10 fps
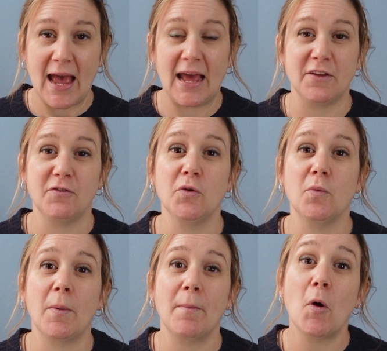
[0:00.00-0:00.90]
And if you
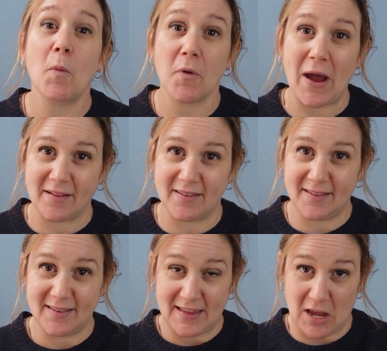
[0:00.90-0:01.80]
want more
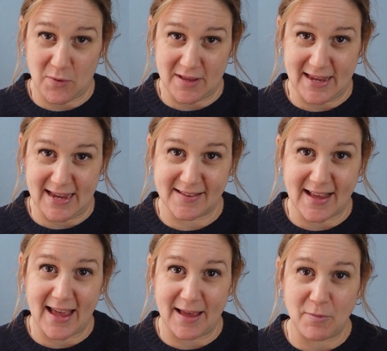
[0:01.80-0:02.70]
practice in the OET
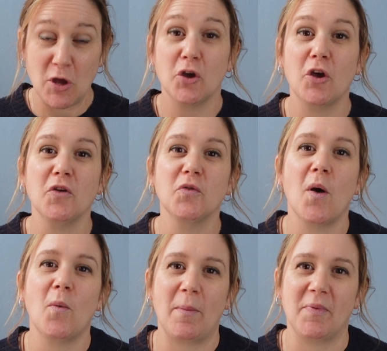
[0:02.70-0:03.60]
exam, go to
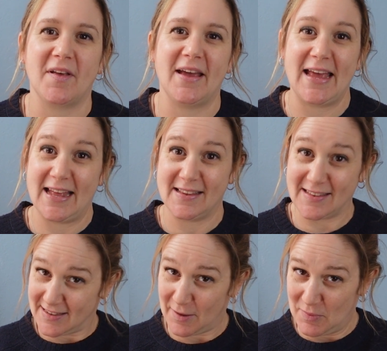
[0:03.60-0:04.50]
our website at
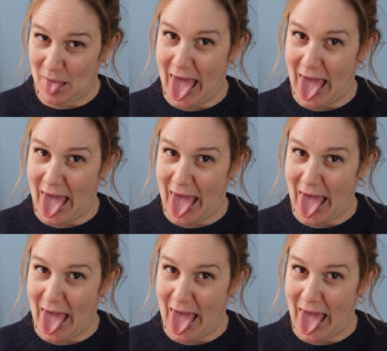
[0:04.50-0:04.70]
so